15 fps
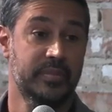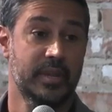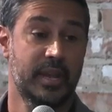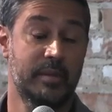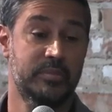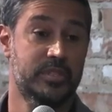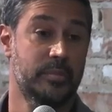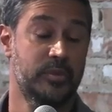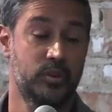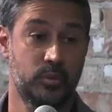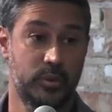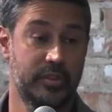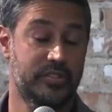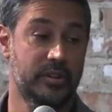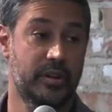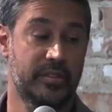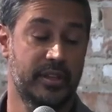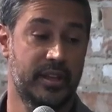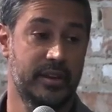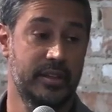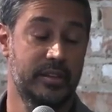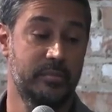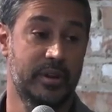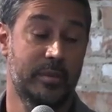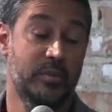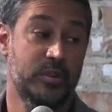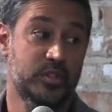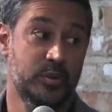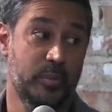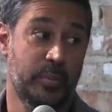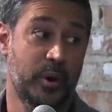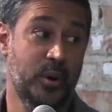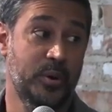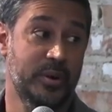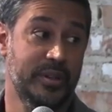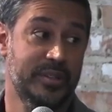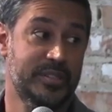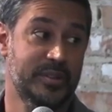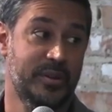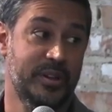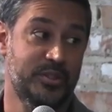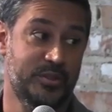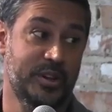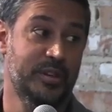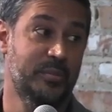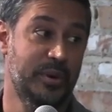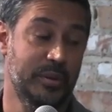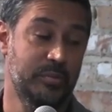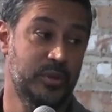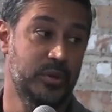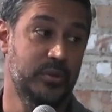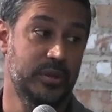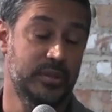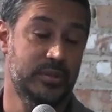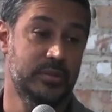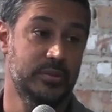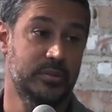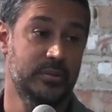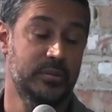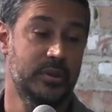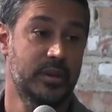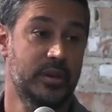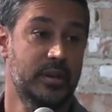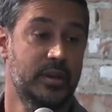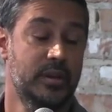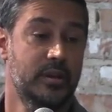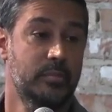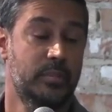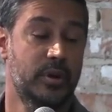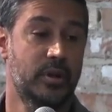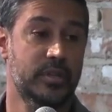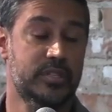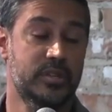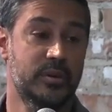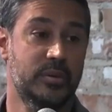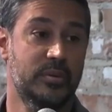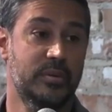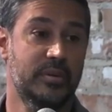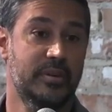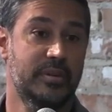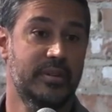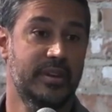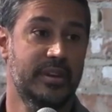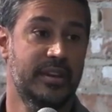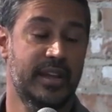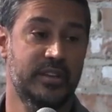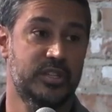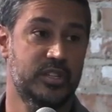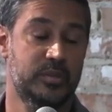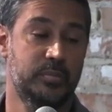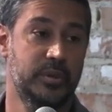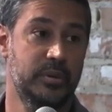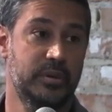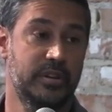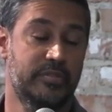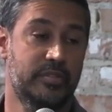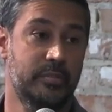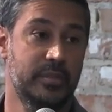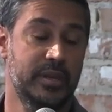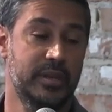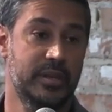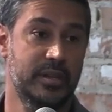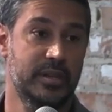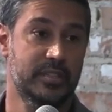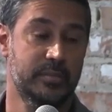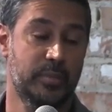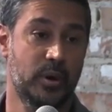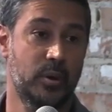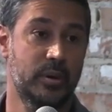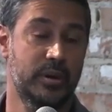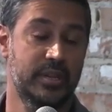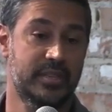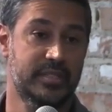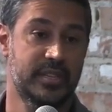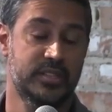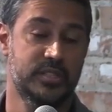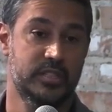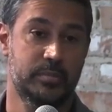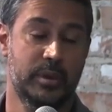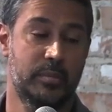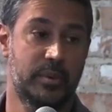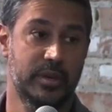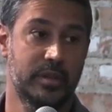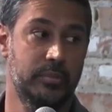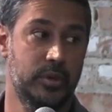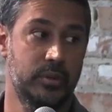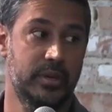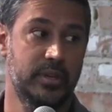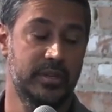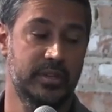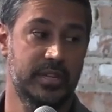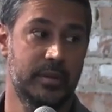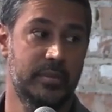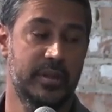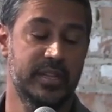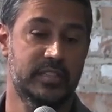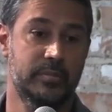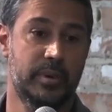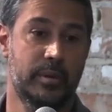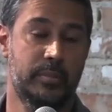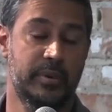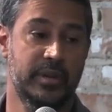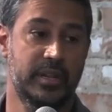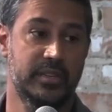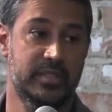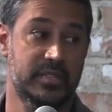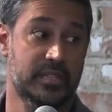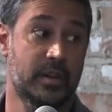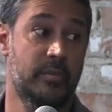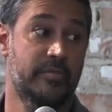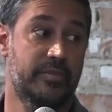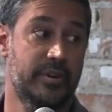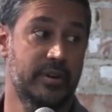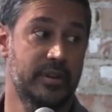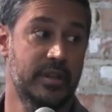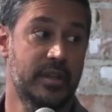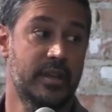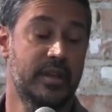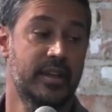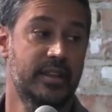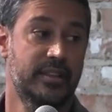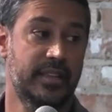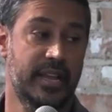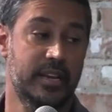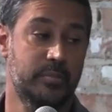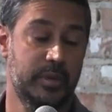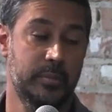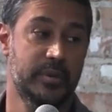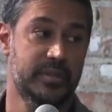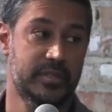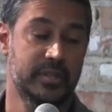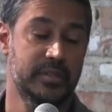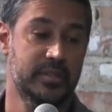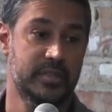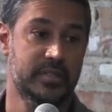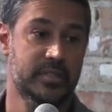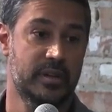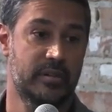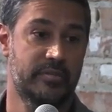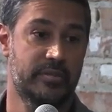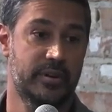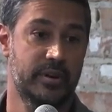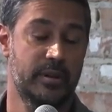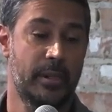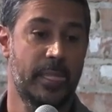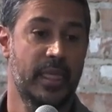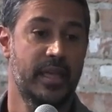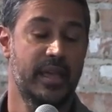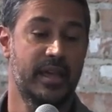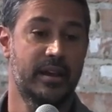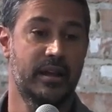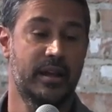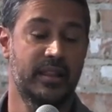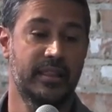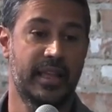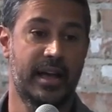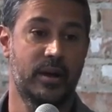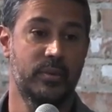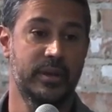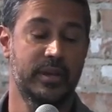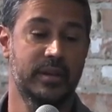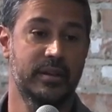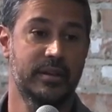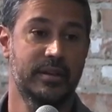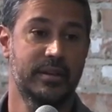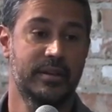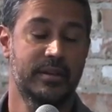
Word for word: I'm someone who weaves all that in, but I'm also a poet. So I try to bring beauty to, but also not just beauty. For me, as a poet, it's not just about bringing beauty to the table, it's about bringing discomfort, mm. letting people sit in discomfort, and allowing,